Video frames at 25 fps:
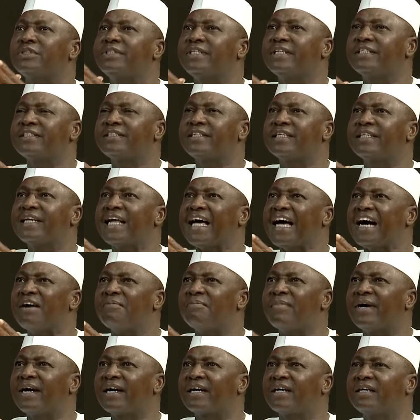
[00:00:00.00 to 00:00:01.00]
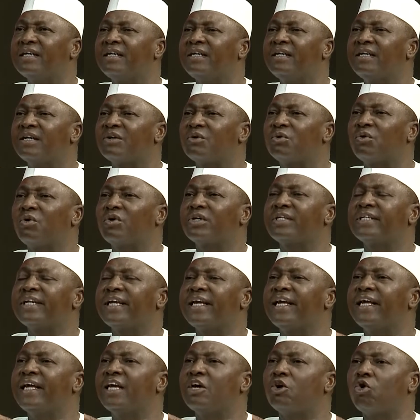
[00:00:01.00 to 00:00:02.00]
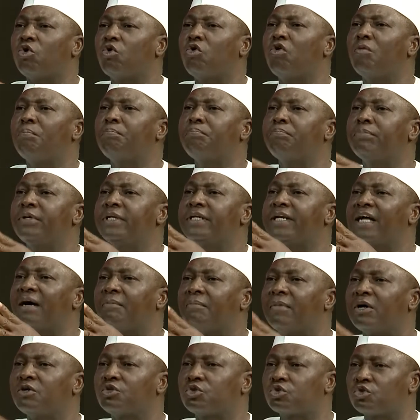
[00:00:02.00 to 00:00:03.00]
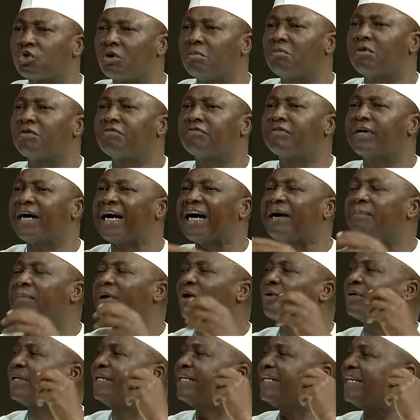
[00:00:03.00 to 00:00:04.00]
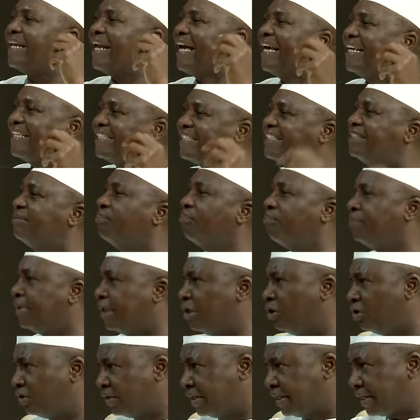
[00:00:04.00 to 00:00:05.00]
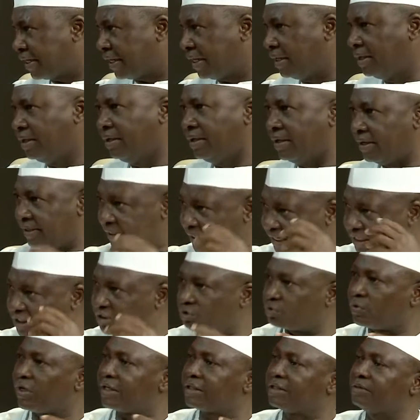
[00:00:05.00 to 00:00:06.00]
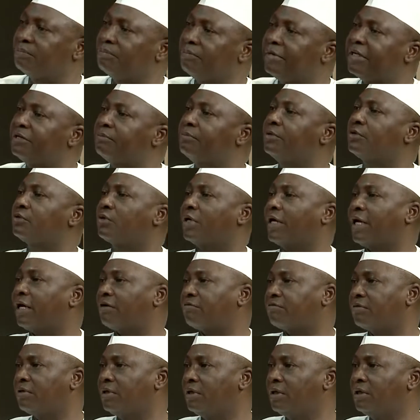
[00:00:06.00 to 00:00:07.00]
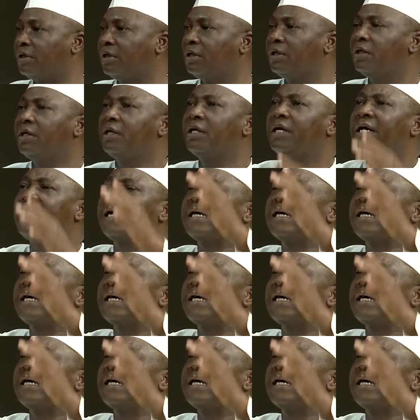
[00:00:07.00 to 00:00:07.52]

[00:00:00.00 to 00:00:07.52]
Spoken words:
said AMAC got a whopping sum of about 19 billion naira, and that is what made me to laugh. Okay.